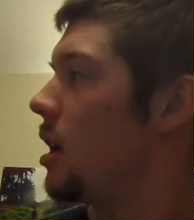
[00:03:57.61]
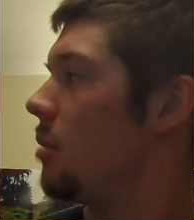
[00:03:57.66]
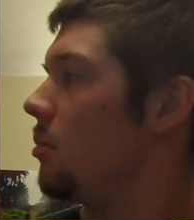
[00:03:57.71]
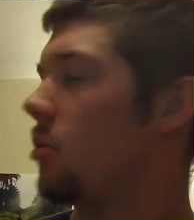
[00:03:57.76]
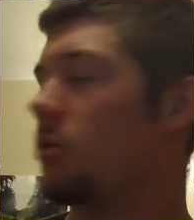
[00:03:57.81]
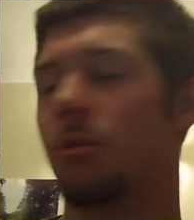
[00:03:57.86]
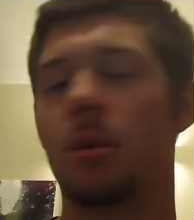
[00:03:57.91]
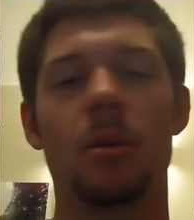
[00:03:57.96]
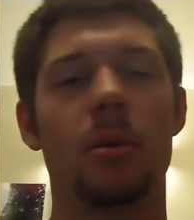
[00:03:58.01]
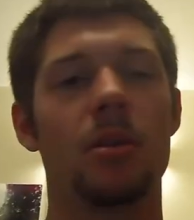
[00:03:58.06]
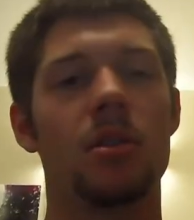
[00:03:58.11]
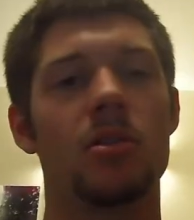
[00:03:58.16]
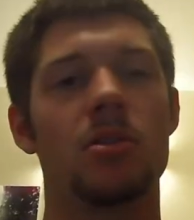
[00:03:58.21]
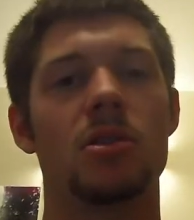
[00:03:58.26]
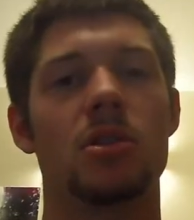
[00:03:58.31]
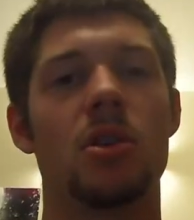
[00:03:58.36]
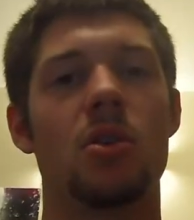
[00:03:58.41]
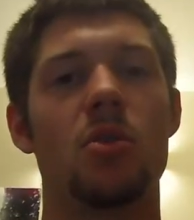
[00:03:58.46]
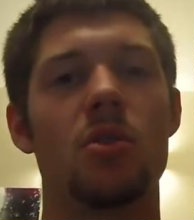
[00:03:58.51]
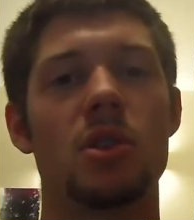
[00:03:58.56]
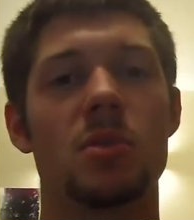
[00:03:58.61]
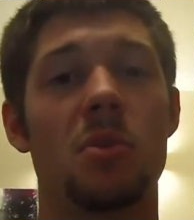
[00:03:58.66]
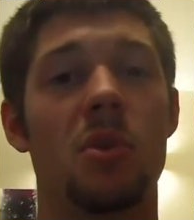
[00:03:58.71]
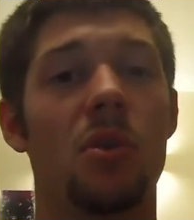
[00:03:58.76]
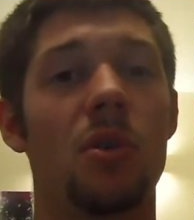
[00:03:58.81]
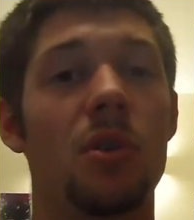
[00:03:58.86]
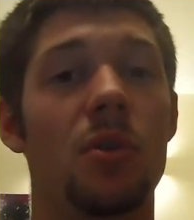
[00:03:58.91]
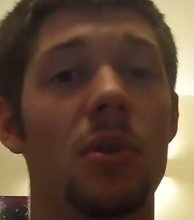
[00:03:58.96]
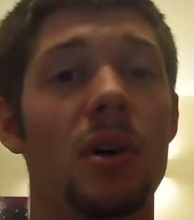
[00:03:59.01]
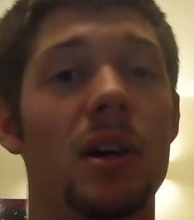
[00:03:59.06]
Remember, there's always more
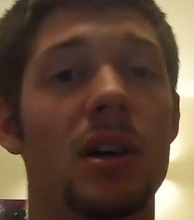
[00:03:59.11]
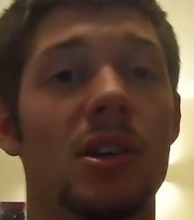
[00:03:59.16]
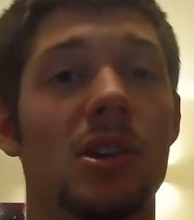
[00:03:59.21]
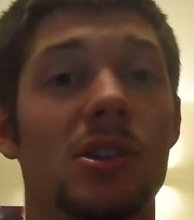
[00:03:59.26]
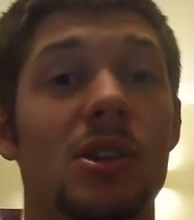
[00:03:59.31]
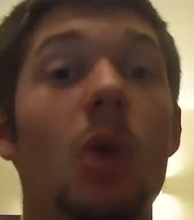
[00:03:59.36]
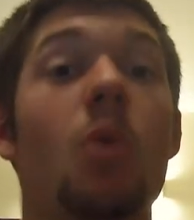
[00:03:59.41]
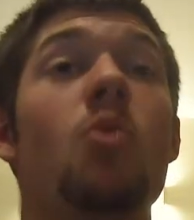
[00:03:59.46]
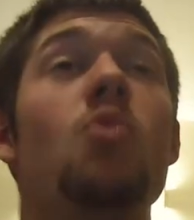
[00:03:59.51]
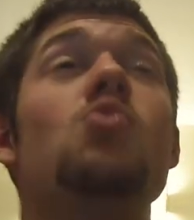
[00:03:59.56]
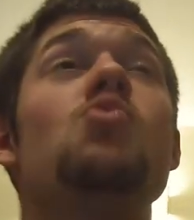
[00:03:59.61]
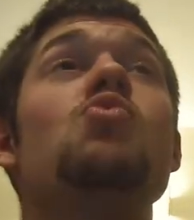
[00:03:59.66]
on the way, so